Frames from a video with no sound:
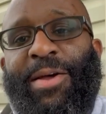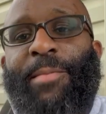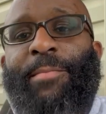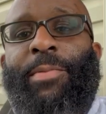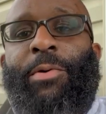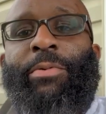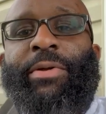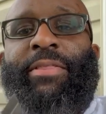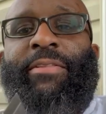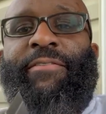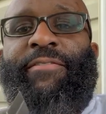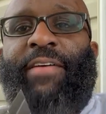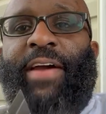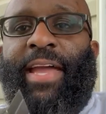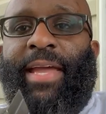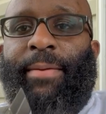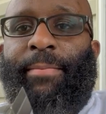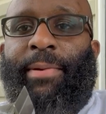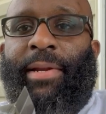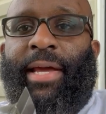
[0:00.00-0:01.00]
But with the
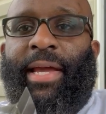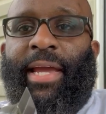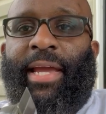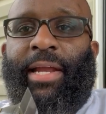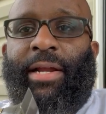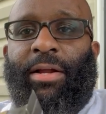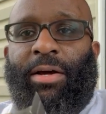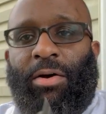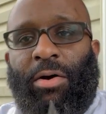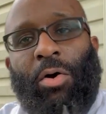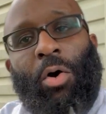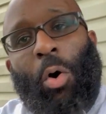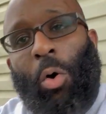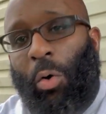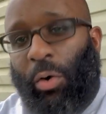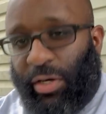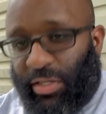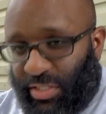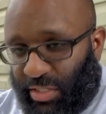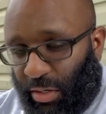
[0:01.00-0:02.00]
fade blade
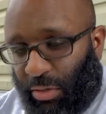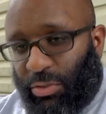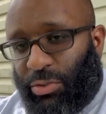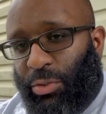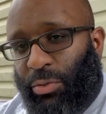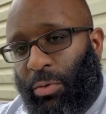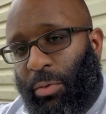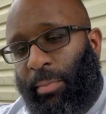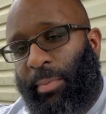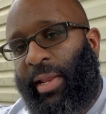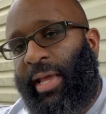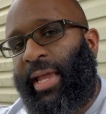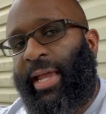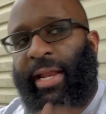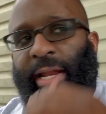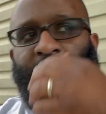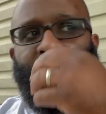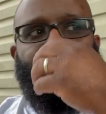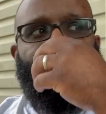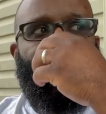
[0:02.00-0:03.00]
or the surgical blade,